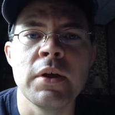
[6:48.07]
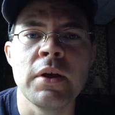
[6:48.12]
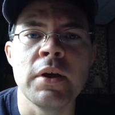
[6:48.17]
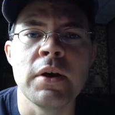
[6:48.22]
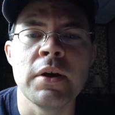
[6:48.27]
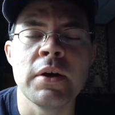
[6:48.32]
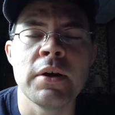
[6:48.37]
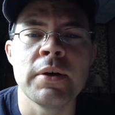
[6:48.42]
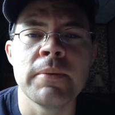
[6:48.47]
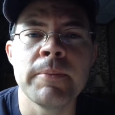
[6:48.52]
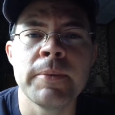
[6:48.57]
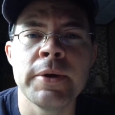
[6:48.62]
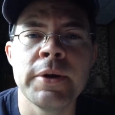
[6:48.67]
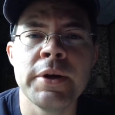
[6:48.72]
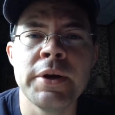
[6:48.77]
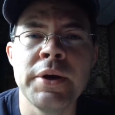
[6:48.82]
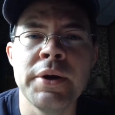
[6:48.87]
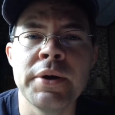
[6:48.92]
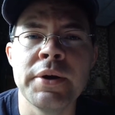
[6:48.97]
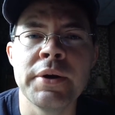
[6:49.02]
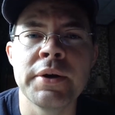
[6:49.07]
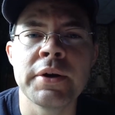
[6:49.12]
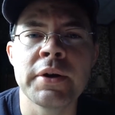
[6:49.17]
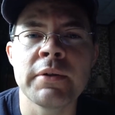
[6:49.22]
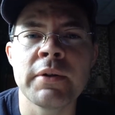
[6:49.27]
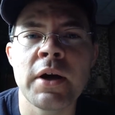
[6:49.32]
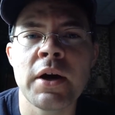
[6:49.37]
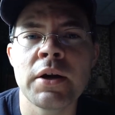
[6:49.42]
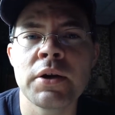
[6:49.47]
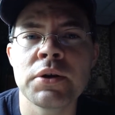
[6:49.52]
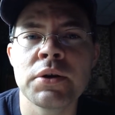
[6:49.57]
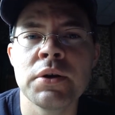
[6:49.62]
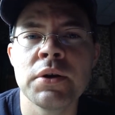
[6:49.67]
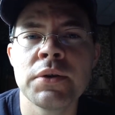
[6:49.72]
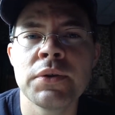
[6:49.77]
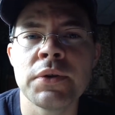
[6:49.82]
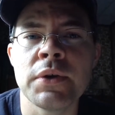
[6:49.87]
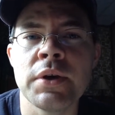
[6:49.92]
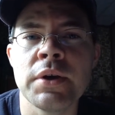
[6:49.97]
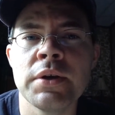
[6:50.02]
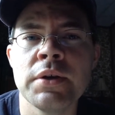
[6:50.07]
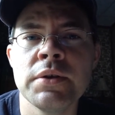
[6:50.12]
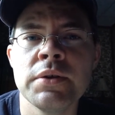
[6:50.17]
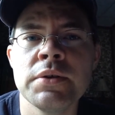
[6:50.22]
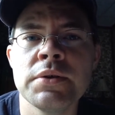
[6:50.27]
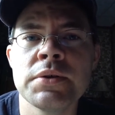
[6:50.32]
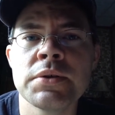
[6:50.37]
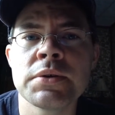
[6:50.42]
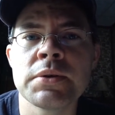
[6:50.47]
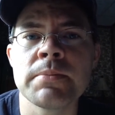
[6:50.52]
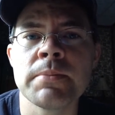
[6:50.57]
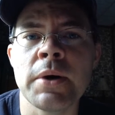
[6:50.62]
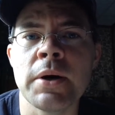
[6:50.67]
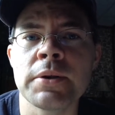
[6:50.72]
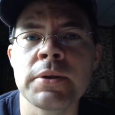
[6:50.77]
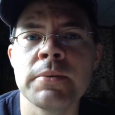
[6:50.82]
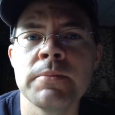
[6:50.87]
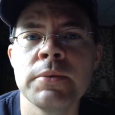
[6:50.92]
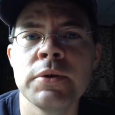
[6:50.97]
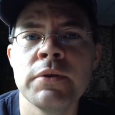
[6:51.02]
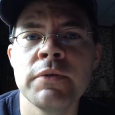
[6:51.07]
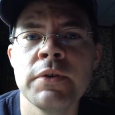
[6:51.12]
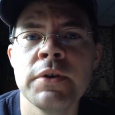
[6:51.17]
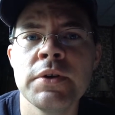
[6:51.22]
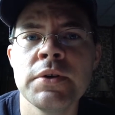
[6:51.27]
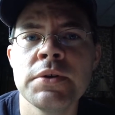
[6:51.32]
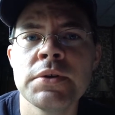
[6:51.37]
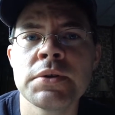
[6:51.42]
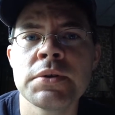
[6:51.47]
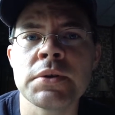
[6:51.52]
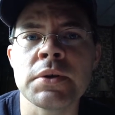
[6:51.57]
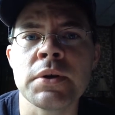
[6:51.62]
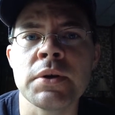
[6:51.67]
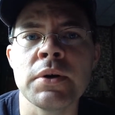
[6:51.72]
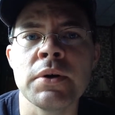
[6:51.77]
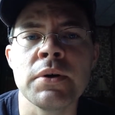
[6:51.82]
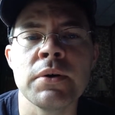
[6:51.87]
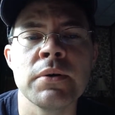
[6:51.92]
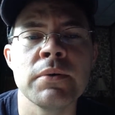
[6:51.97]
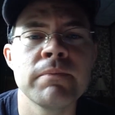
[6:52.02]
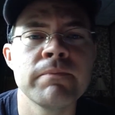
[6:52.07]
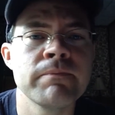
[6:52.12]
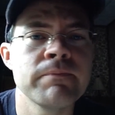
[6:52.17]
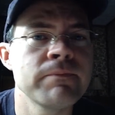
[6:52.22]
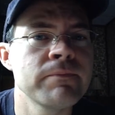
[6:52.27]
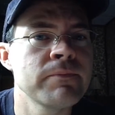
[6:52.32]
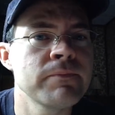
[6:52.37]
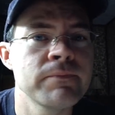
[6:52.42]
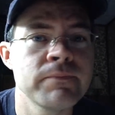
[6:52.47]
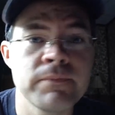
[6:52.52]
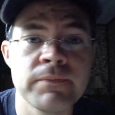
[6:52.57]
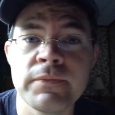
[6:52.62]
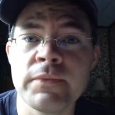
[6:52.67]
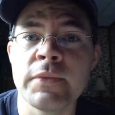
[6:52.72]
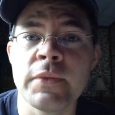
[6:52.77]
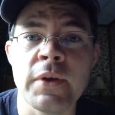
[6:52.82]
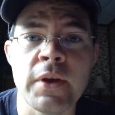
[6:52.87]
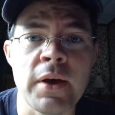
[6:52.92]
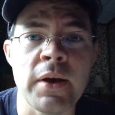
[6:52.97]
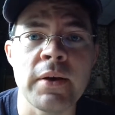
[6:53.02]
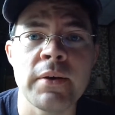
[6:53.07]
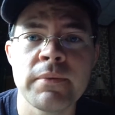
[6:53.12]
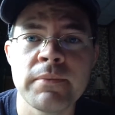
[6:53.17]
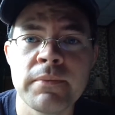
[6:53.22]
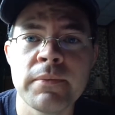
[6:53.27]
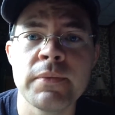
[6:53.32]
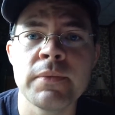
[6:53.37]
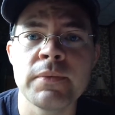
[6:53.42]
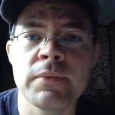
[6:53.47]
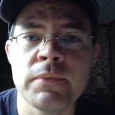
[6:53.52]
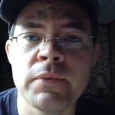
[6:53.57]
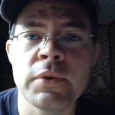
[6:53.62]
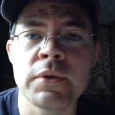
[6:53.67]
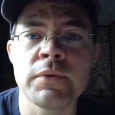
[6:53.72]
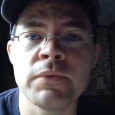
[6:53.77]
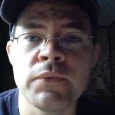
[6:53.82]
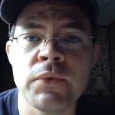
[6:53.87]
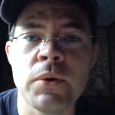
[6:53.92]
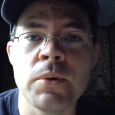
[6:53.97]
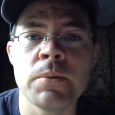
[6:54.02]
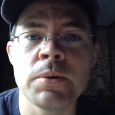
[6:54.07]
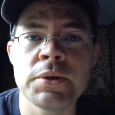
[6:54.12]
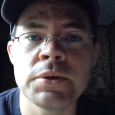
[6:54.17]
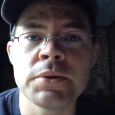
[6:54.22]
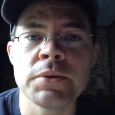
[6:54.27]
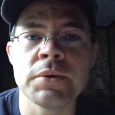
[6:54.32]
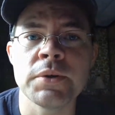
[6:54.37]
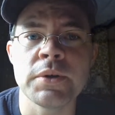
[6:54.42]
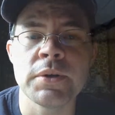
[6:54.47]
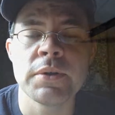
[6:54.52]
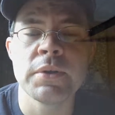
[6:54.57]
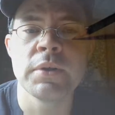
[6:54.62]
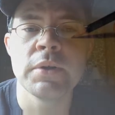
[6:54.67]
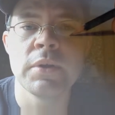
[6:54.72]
I've been hearing a lot of good things about the movie, so yeah, looking forward to it.